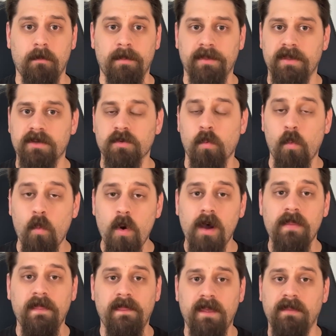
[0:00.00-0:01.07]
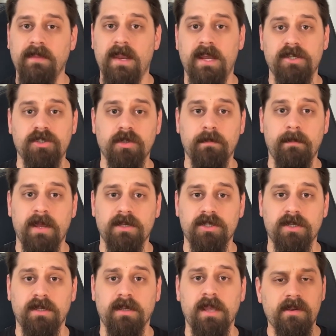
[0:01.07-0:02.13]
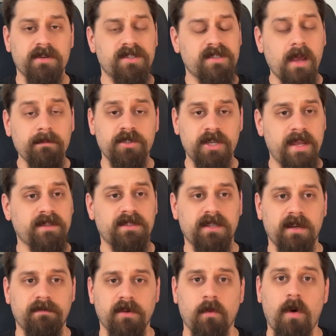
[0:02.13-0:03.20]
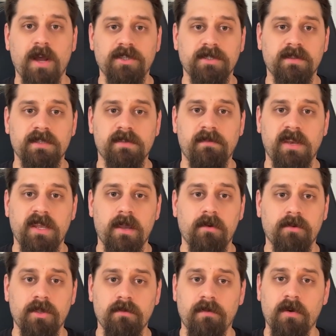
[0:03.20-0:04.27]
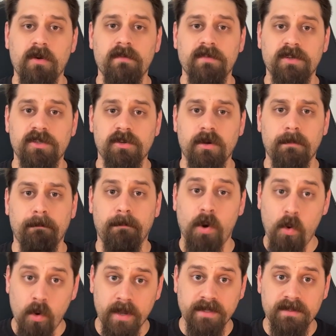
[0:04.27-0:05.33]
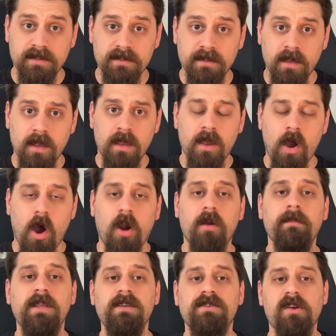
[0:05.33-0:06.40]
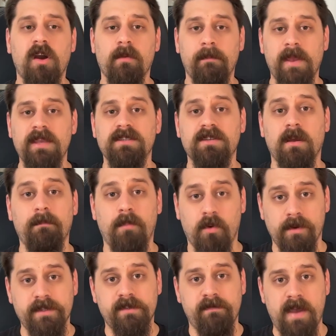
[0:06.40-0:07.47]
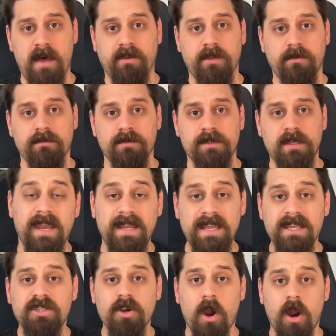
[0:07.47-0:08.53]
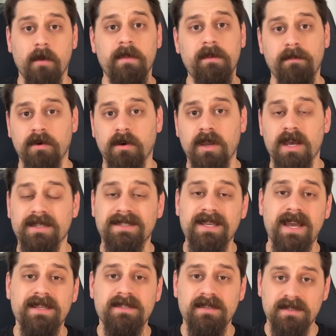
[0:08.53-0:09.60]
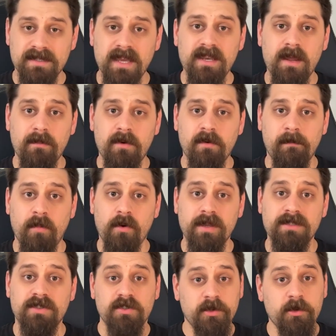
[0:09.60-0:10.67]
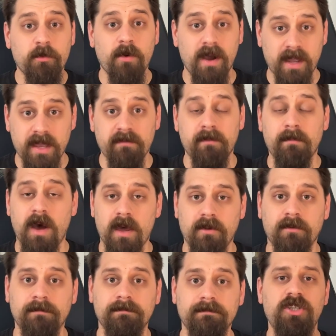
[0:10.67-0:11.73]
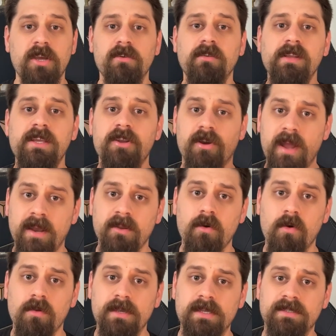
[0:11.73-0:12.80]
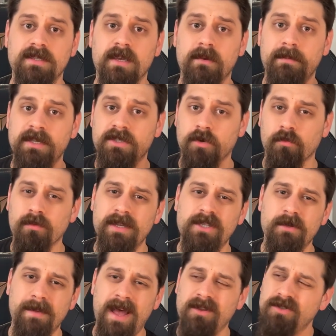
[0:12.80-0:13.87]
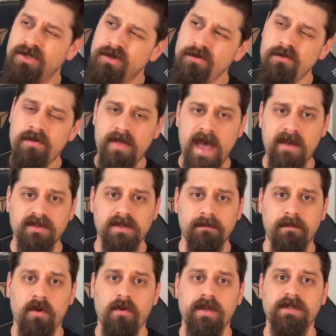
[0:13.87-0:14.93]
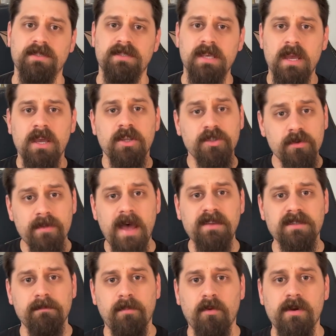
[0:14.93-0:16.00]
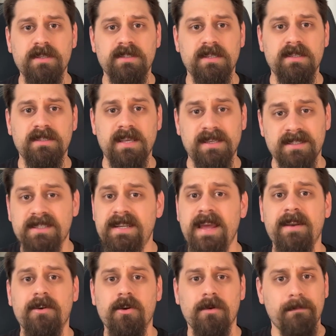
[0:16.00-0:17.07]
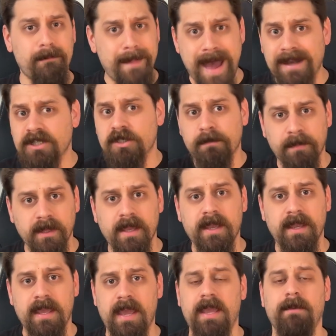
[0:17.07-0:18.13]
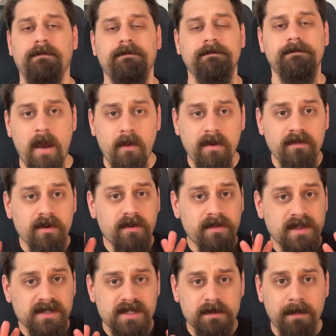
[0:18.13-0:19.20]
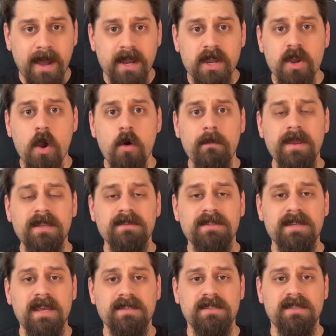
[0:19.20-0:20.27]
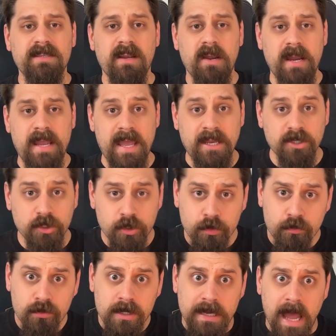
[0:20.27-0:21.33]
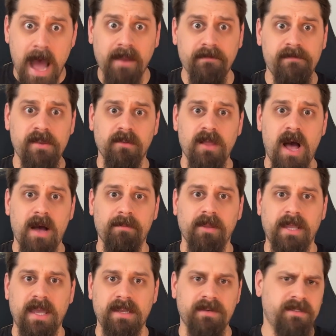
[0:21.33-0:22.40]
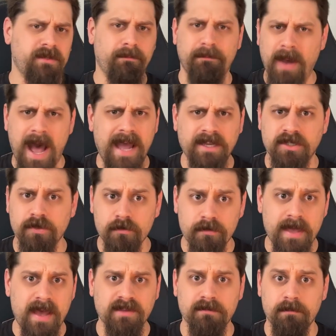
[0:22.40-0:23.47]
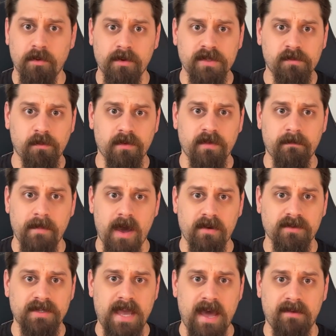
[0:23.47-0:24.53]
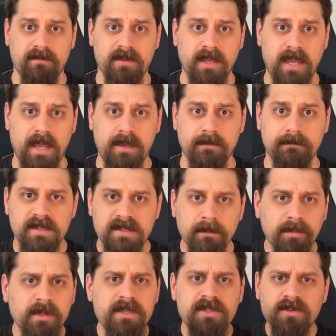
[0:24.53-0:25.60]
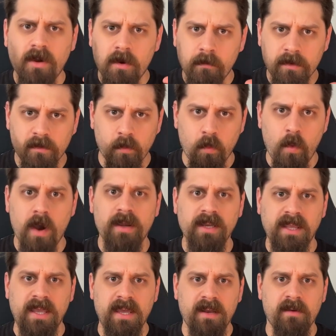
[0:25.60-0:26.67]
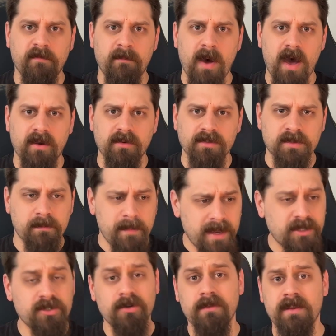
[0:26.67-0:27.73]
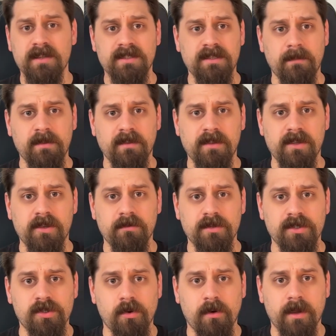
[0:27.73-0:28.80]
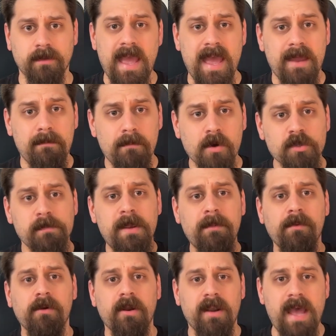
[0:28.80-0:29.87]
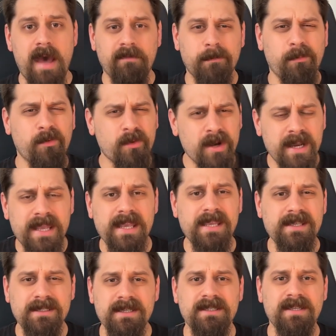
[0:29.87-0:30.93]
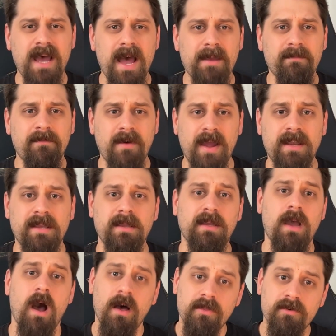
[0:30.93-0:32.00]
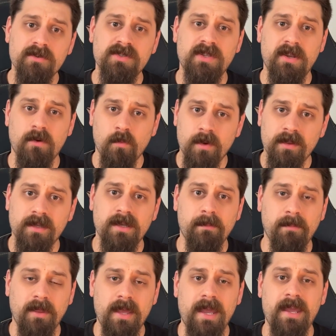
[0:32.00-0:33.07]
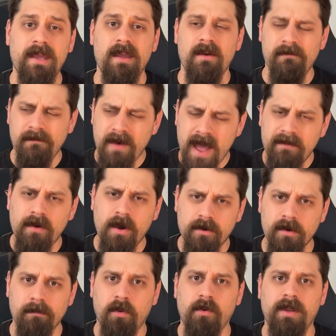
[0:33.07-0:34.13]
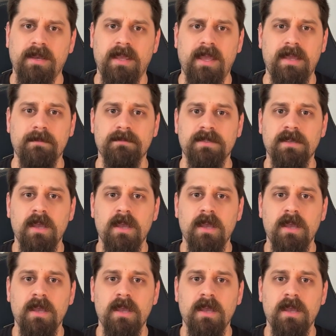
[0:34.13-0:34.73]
but there's one thing that I should mention. There's some chance that if you're watching this video, you've heard of the term points. Armies are based on points values, and each army book assigns a set number of points to a given model. Generally, your end goal is going to be to reach about 2,000 points. 2,000 points is a standard matched play game. However, this is by no means necessary, and do not feel obligated to buy 2,000 points worth of models out of the gate. Simply start with one kit of models, make sure that it's something that you enjoy, and most people are going to have a pretty easy time finding others that are willing to play 500-point games.